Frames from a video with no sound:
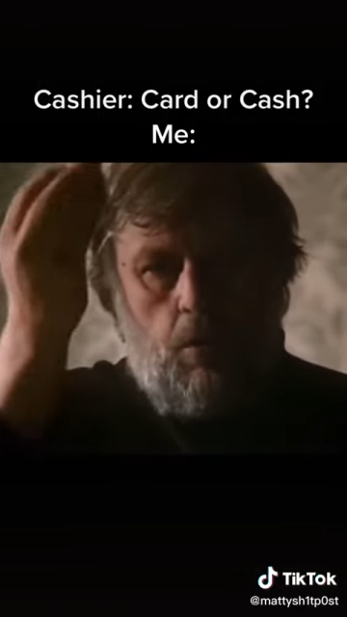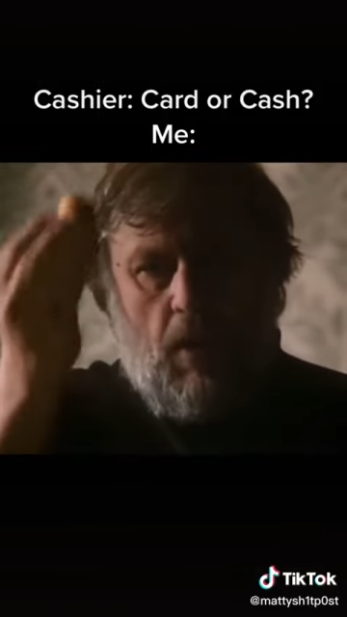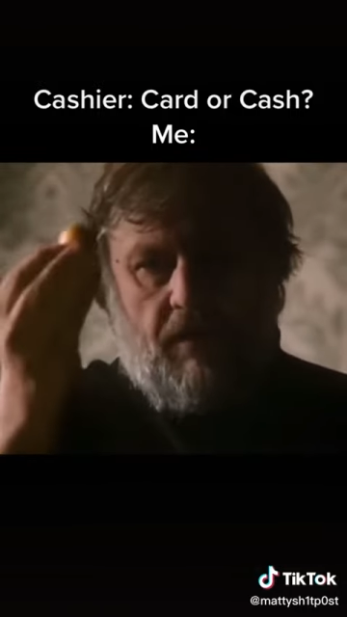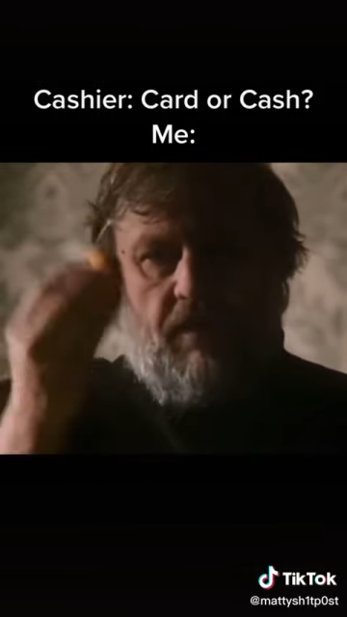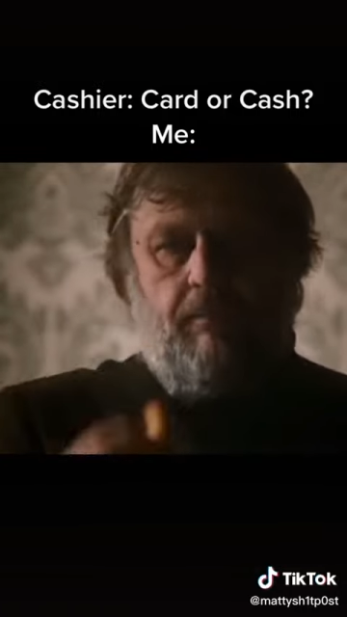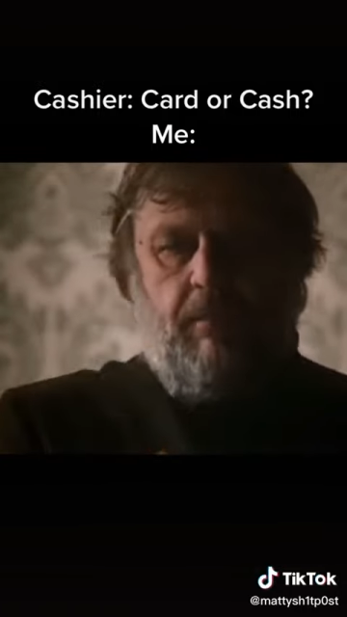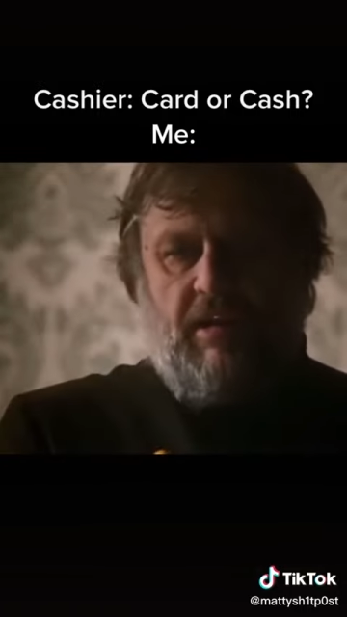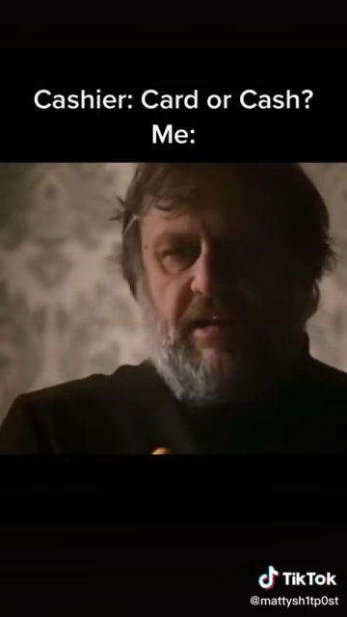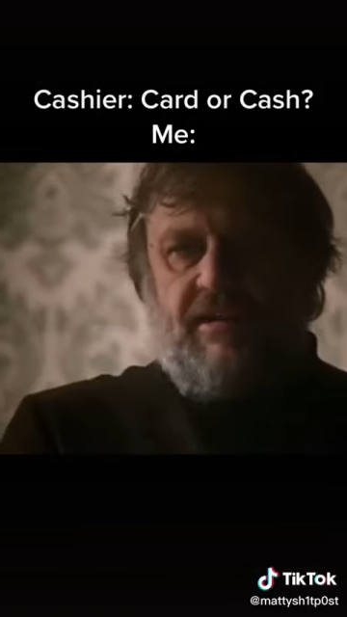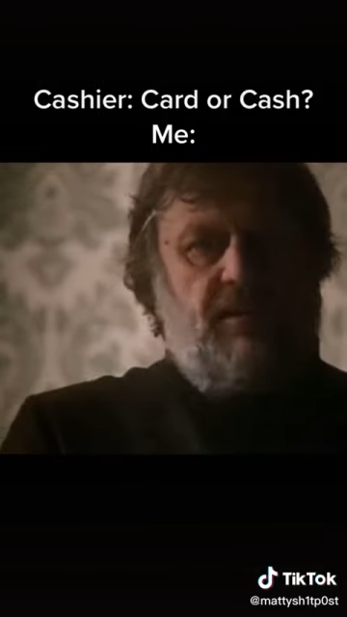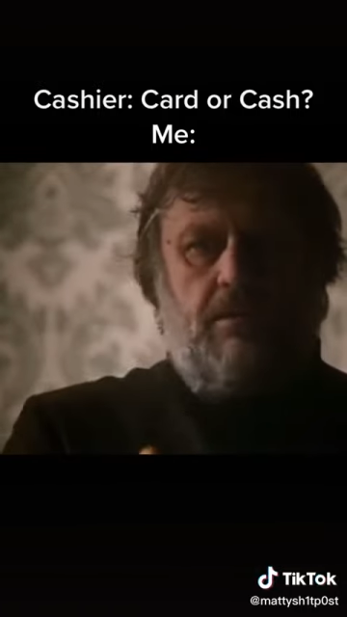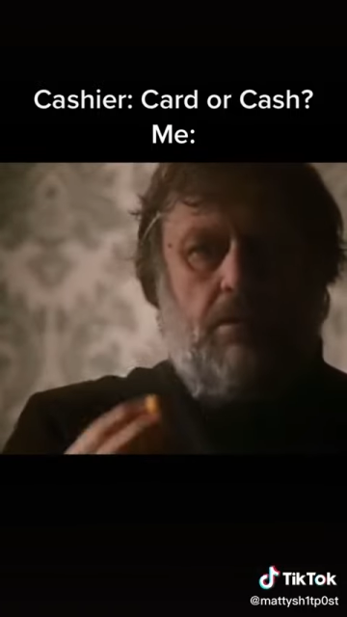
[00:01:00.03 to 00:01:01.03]
a worthy
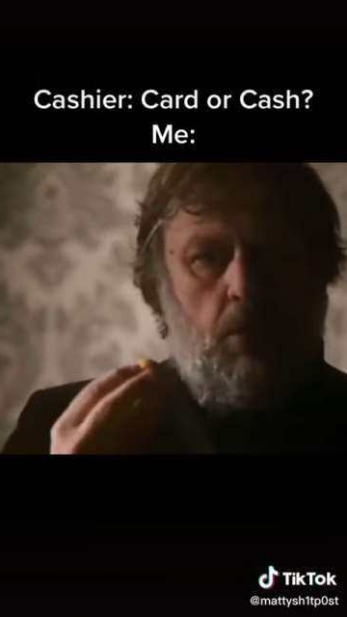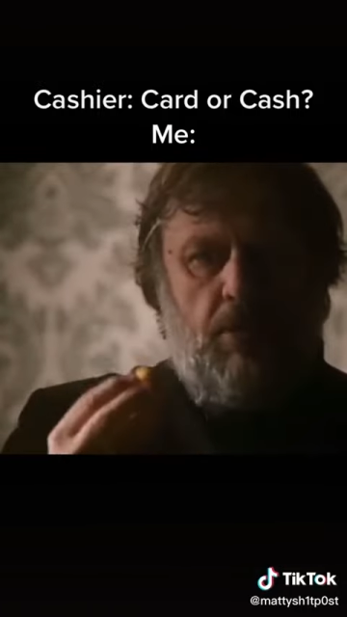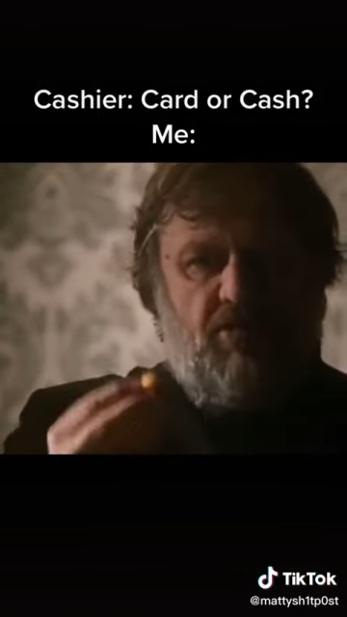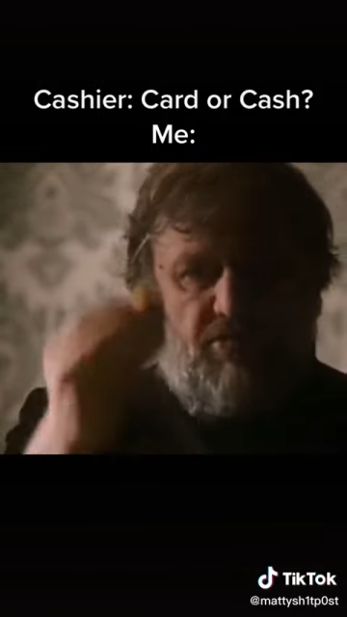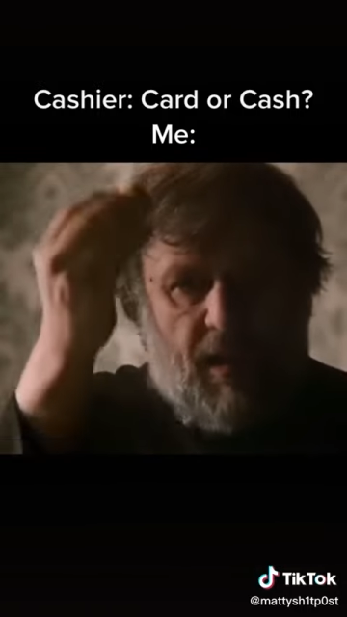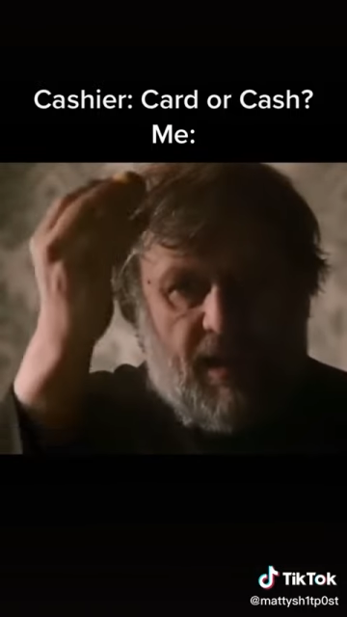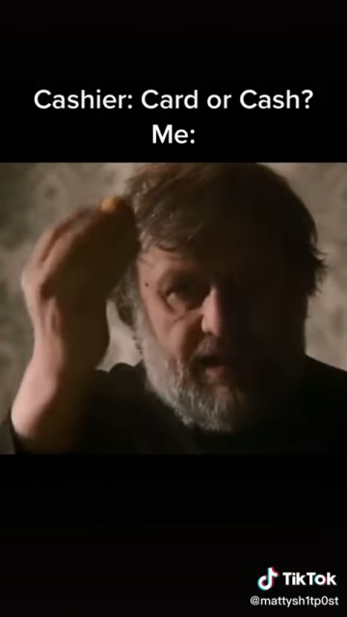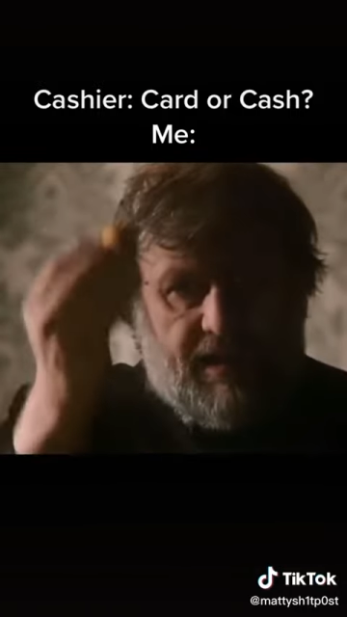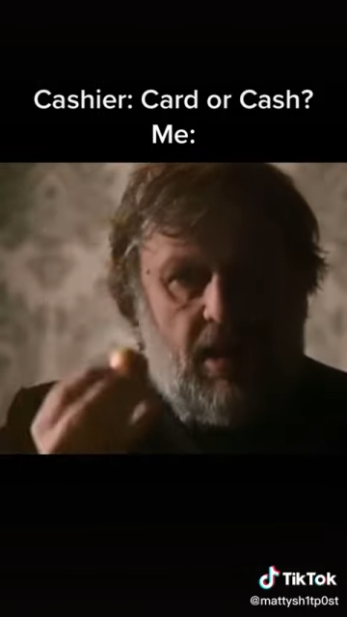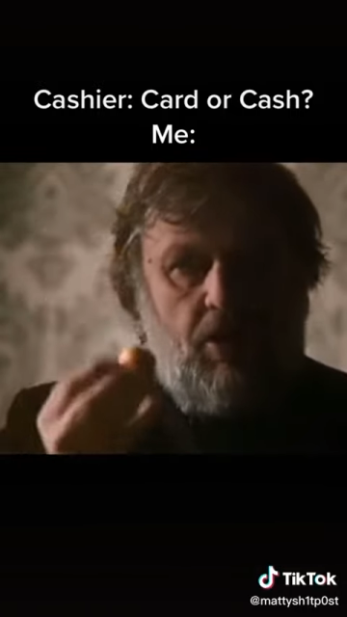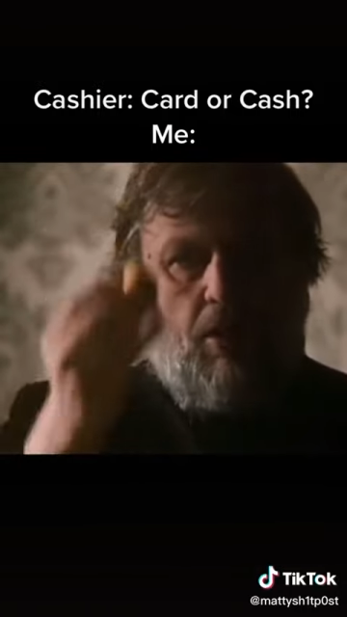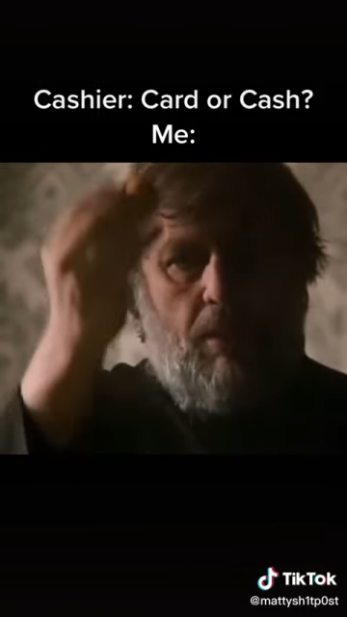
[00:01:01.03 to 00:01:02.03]
person which
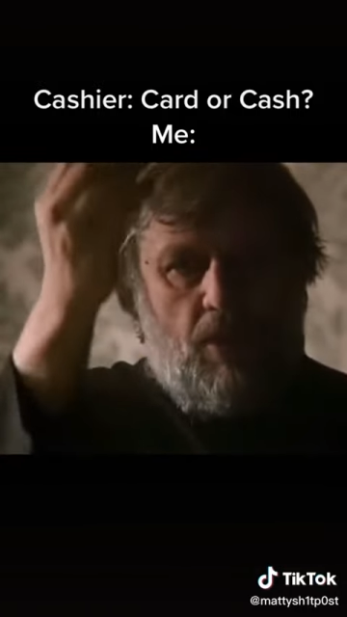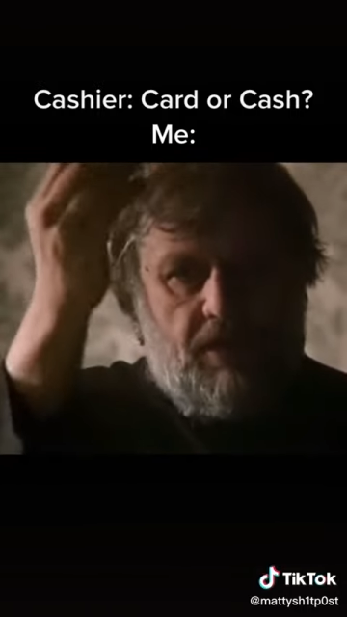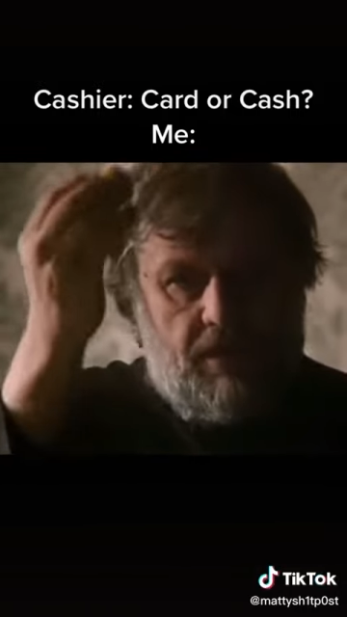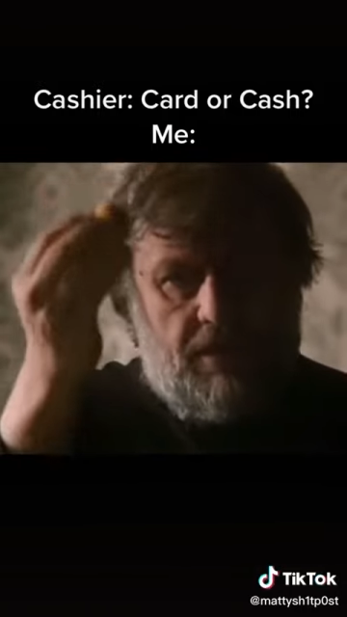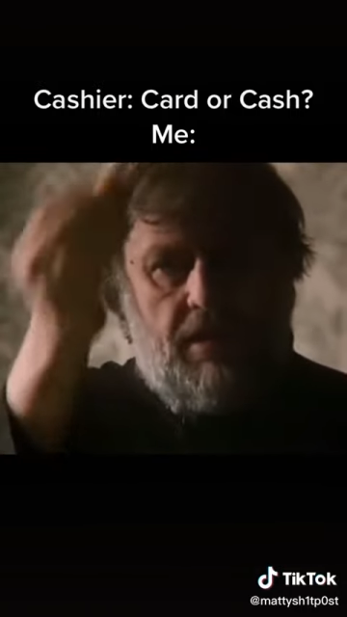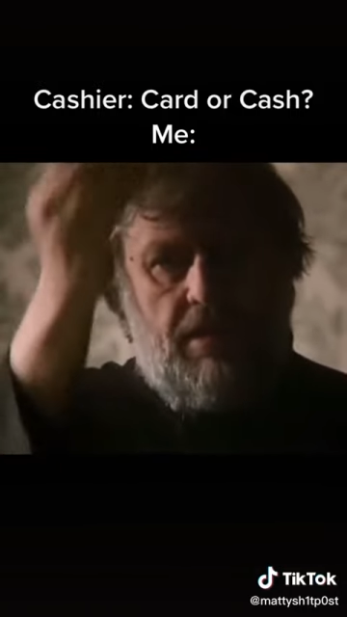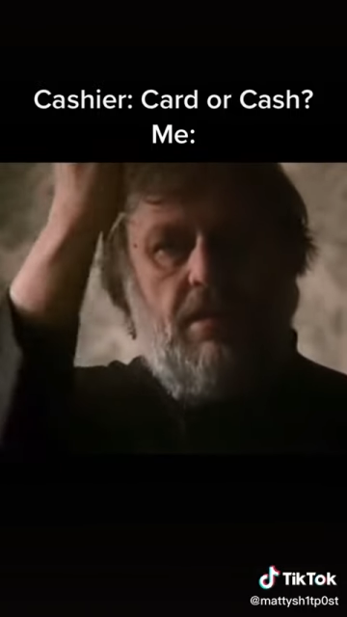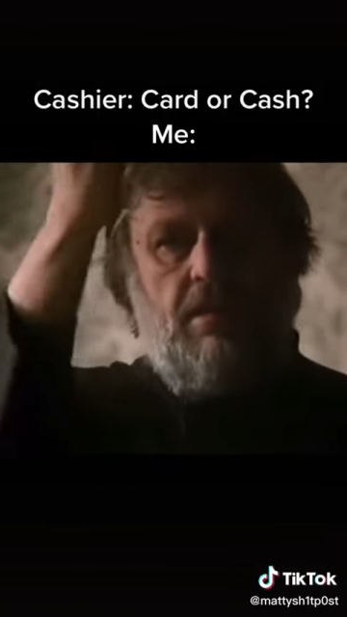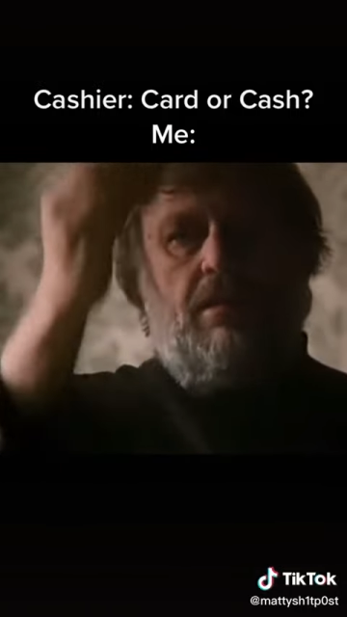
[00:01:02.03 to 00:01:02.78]
makes a commodity